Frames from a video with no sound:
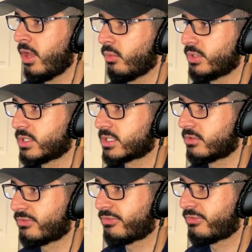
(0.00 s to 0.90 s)
we
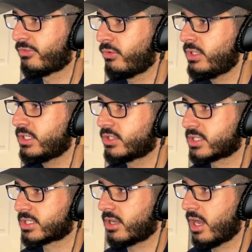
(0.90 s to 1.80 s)
just fully
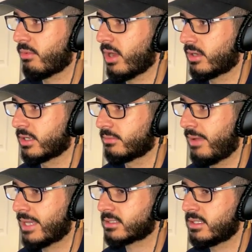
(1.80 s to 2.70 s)
just skyrocketed
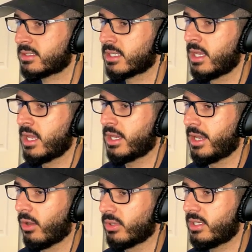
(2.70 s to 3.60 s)
past this.
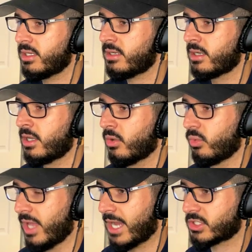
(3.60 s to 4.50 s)
Now here,
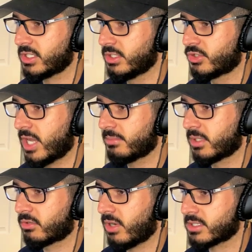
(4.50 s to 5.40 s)
we actually jabbed
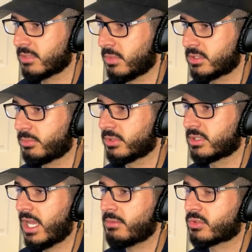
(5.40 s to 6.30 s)
across it multiple
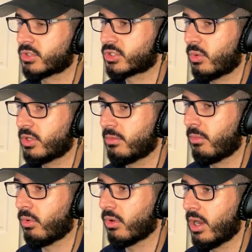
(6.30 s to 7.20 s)
times. So showing you
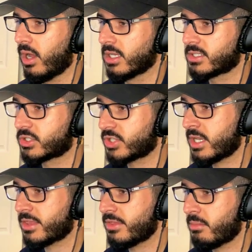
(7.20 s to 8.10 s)
more uh,
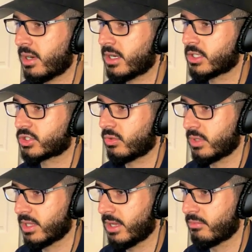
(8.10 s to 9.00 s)
strength in the market, showing
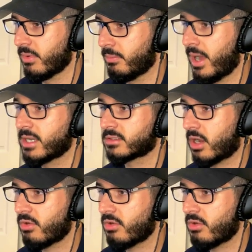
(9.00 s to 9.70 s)
you that buyers are